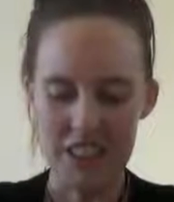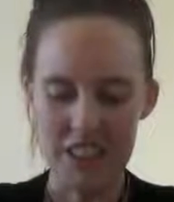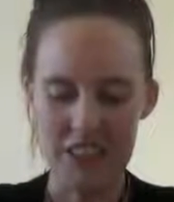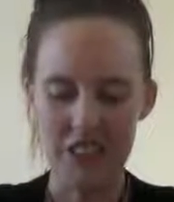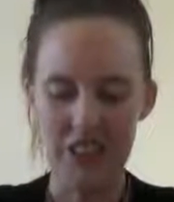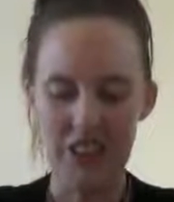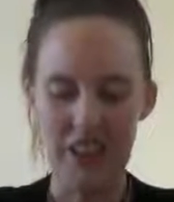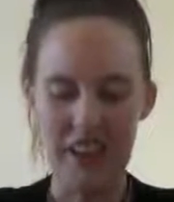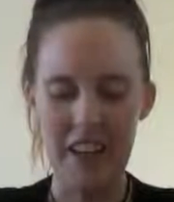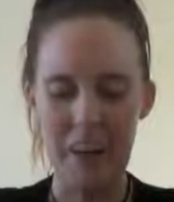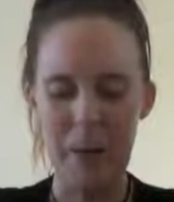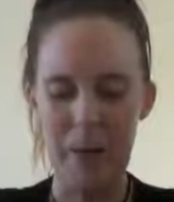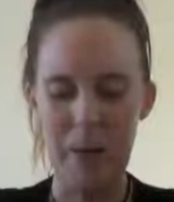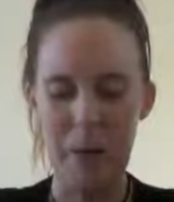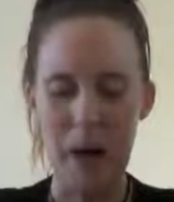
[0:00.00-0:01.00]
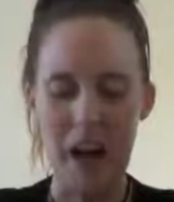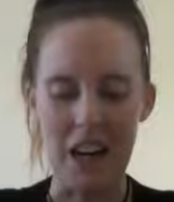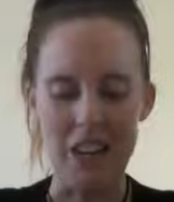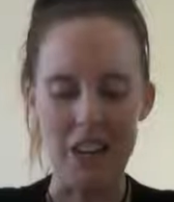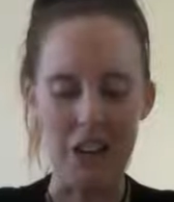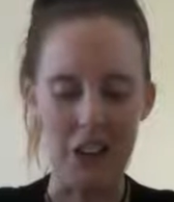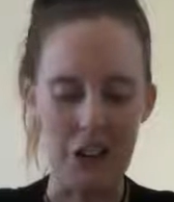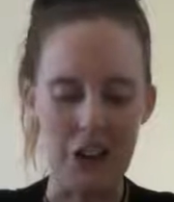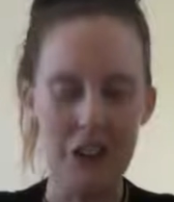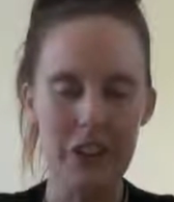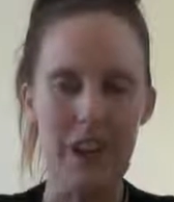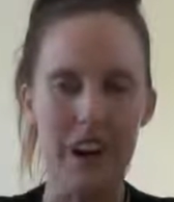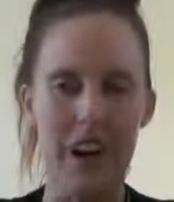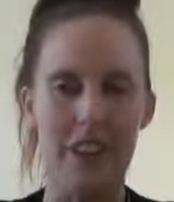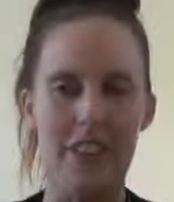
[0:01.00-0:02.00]
So in part two,
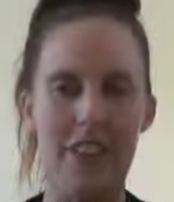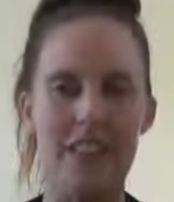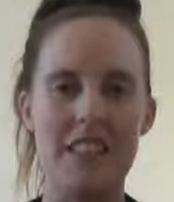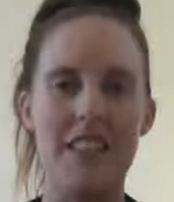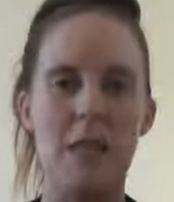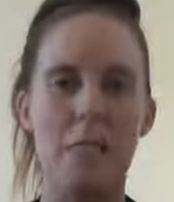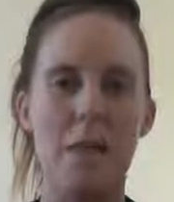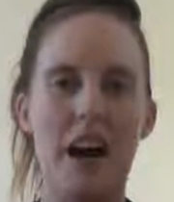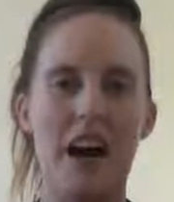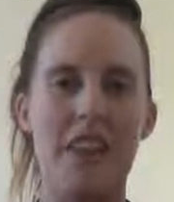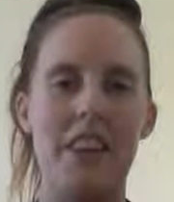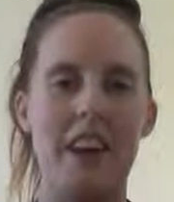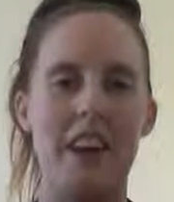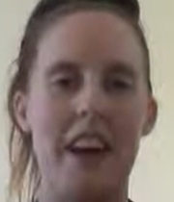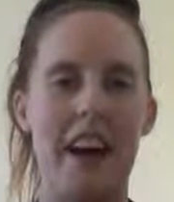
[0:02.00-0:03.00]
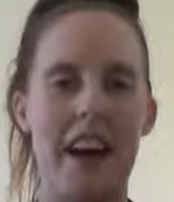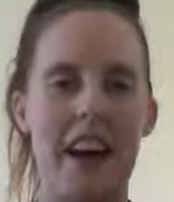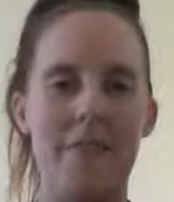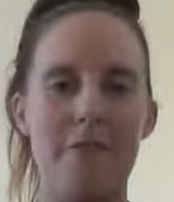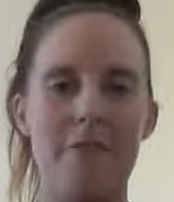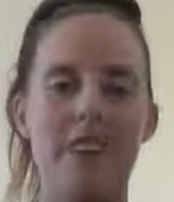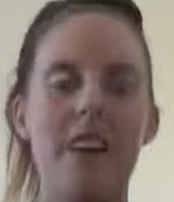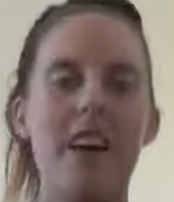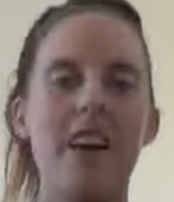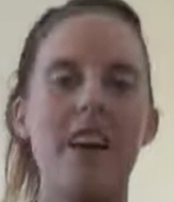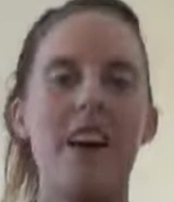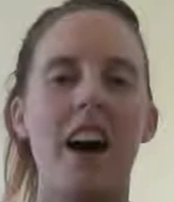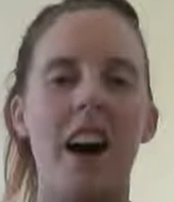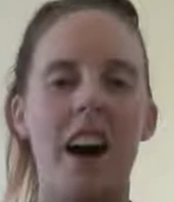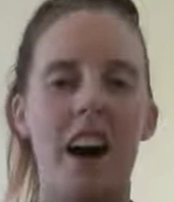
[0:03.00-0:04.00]
that's the part that I have
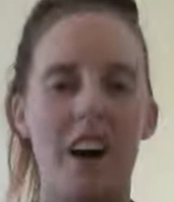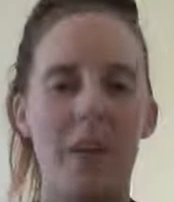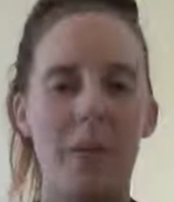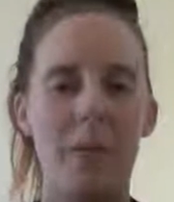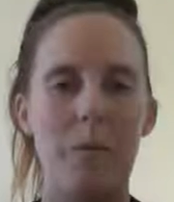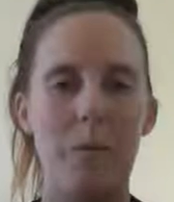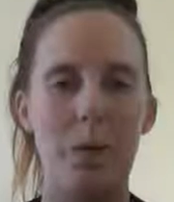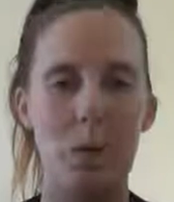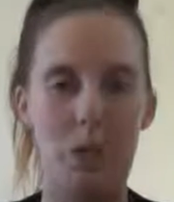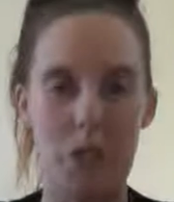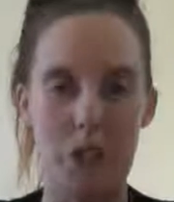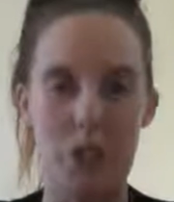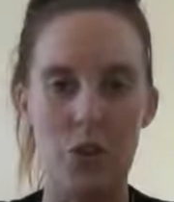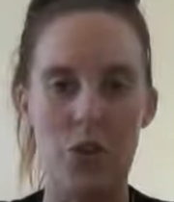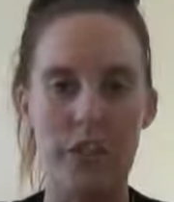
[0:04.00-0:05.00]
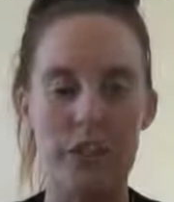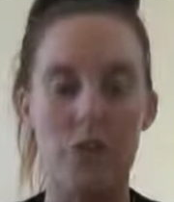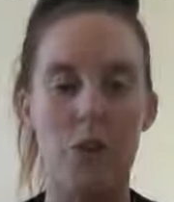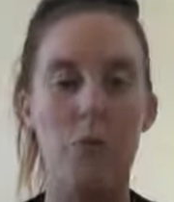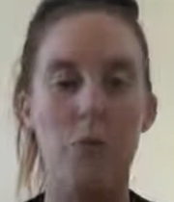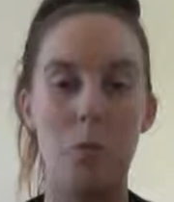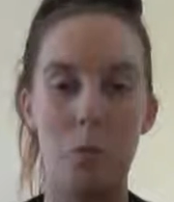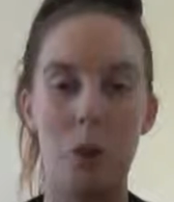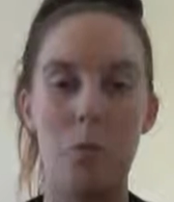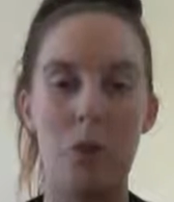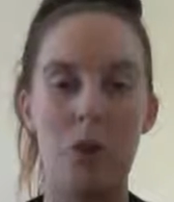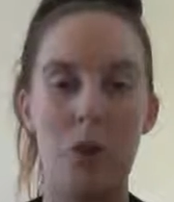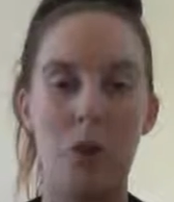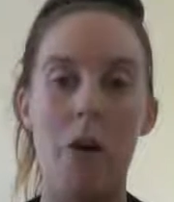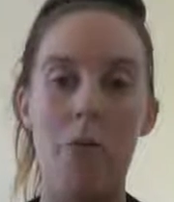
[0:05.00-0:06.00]
all the stories from women
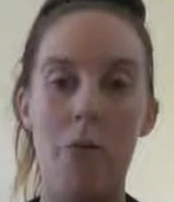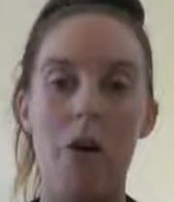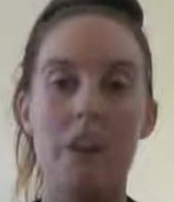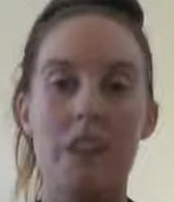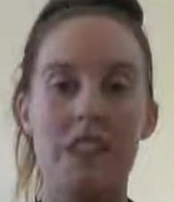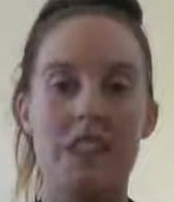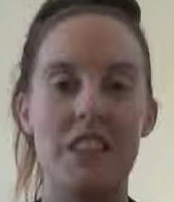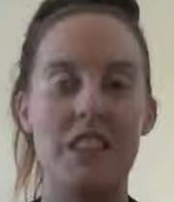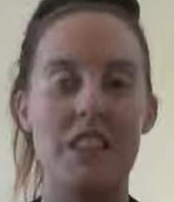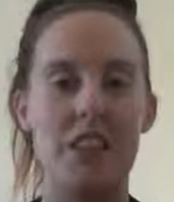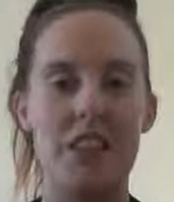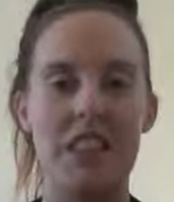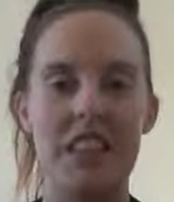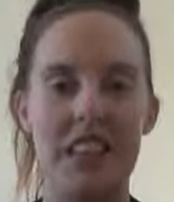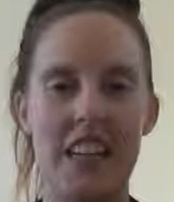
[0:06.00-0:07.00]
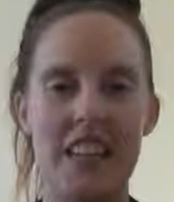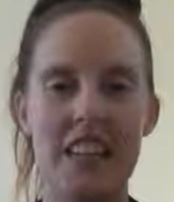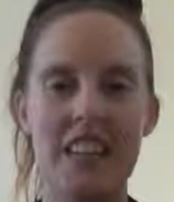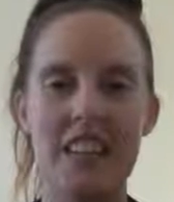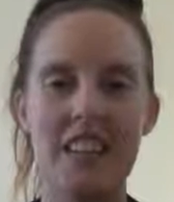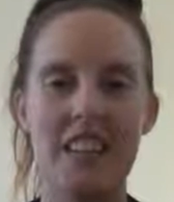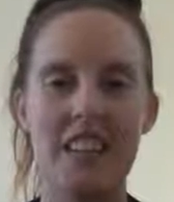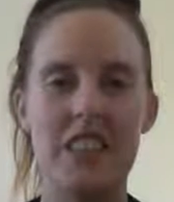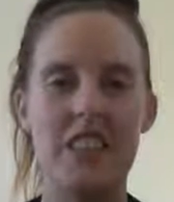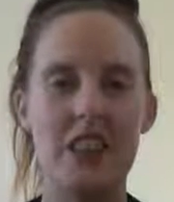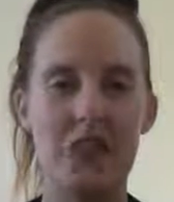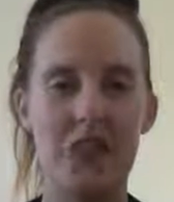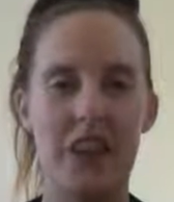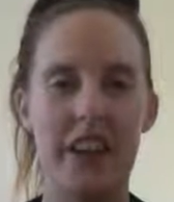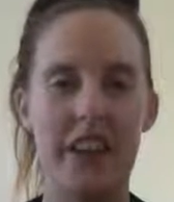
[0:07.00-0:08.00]
who have worked as exotic dancers in
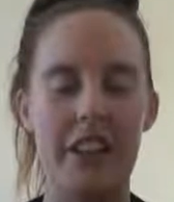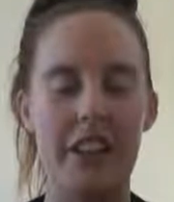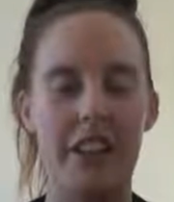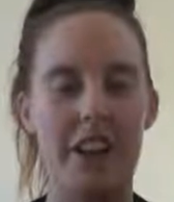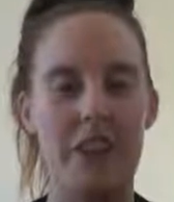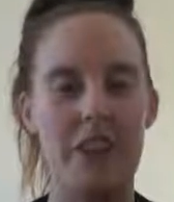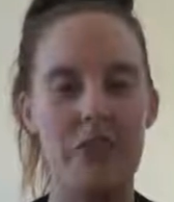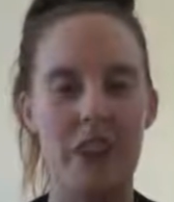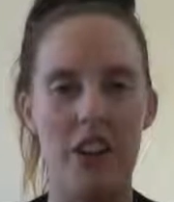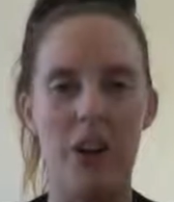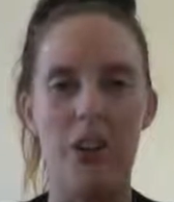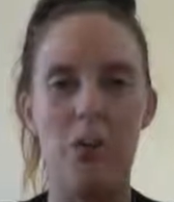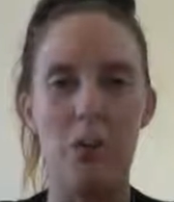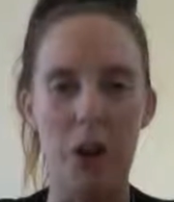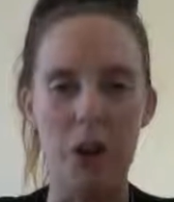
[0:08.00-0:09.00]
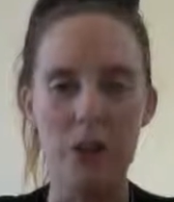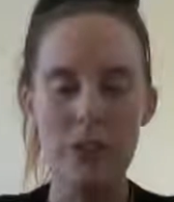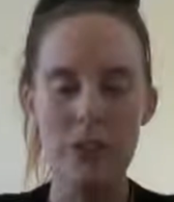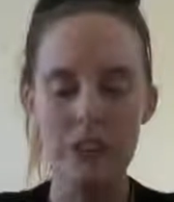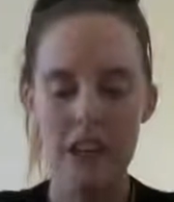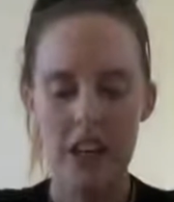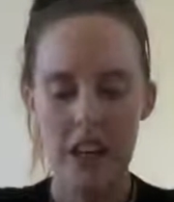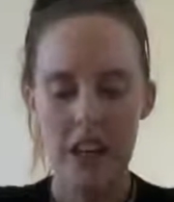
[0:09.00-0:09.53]
Australia and around the world.